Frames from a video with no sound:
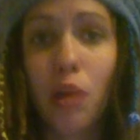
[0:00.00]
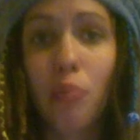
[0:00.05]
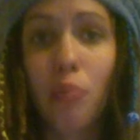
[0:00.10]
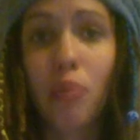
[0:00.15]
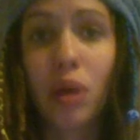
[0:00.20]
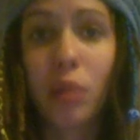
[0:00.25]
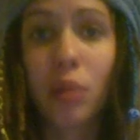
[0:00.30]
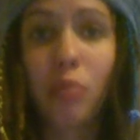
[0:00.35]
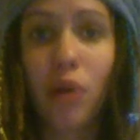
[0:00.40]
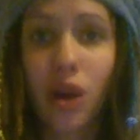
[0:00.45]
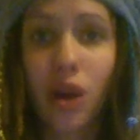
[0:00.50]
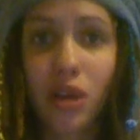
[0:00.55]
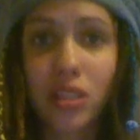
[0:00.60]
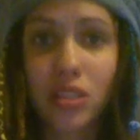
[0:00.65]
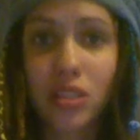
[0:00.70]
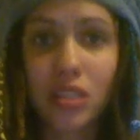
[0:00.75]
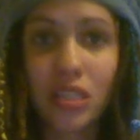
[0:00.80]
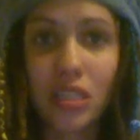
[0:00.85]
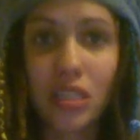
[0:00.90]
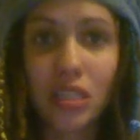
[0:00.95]
big
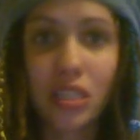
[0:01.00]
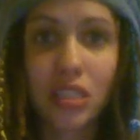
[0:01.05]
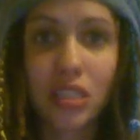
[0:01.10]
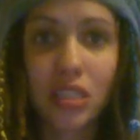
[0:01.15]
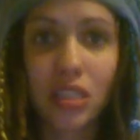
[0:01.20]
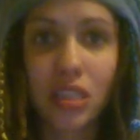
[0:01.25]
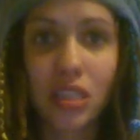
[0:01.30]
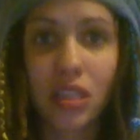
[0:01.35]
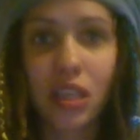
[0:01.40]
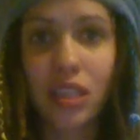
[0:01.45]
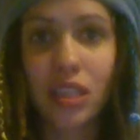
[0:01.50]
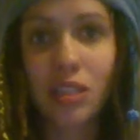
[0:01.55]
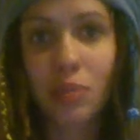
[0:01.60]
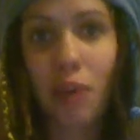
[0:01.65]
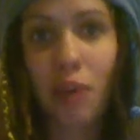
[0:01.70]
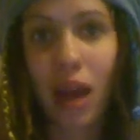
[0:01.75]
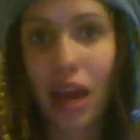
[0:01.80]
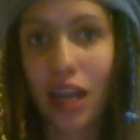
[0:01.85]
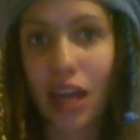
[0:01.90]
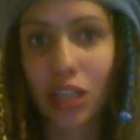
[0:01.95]
boxes and lots
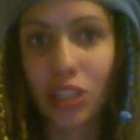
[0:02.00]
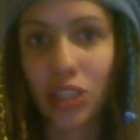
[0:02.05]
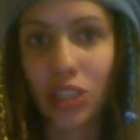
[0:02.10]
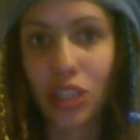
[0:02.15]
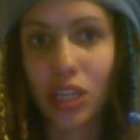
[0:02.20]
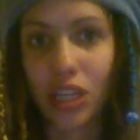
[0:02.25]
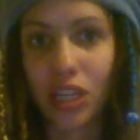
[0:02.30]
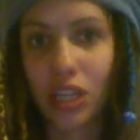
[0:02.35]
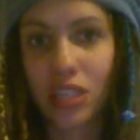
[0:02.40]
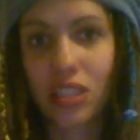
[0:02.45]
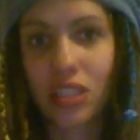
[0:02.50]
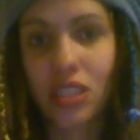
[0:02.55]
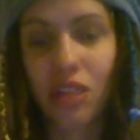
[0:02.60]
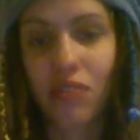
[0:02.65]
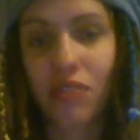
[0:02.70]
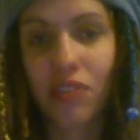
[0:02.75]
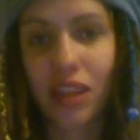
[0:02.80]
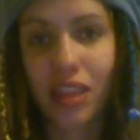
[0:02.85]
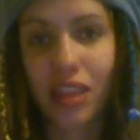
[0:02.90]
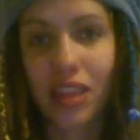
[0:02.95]
of packaging and
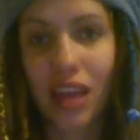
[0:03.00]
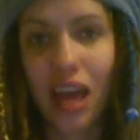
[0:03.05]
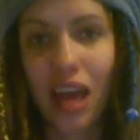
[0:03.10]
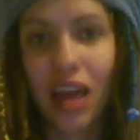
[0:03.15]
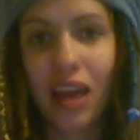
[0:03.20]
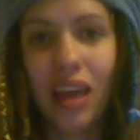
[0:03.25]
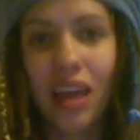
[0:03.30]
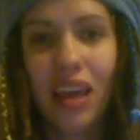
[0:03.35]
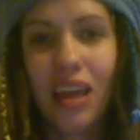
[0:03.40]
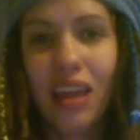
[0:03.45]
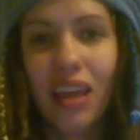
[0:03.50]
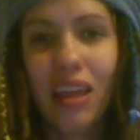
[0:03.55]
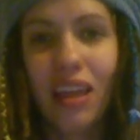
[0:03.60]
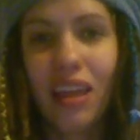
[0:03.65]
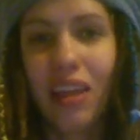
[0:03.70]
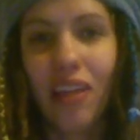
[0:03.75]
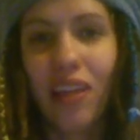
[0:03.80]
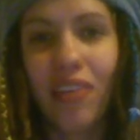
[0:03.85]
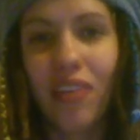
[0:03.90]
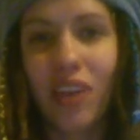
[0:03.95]
stuff like that
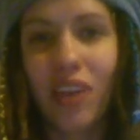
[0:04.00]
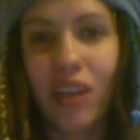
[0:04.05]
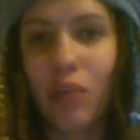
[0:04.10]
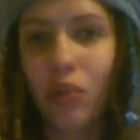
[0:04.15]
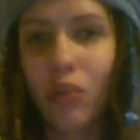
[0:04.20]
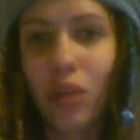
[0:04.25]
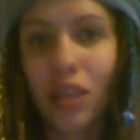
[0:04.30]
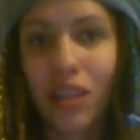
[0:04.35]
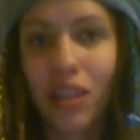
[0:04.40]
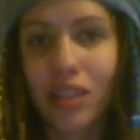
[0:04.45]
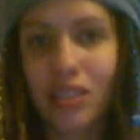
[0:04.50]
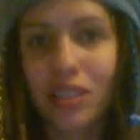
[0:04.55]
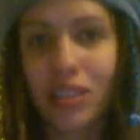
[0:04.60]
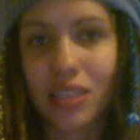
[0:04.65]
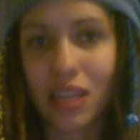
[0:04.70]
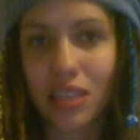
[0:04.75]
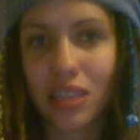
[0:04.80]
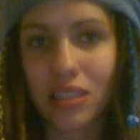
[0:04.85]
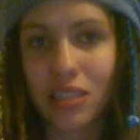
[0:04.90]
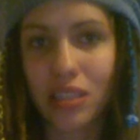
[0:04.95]
it really isn't
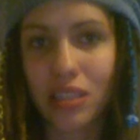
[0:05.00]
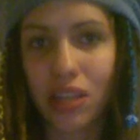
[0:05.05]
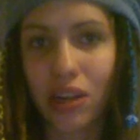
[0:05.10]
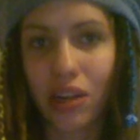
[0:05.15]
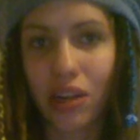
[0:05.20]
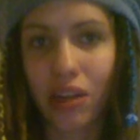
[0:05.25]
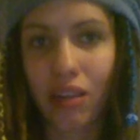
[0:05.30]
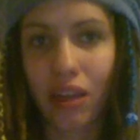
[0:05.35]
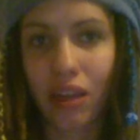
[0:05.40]
necessary.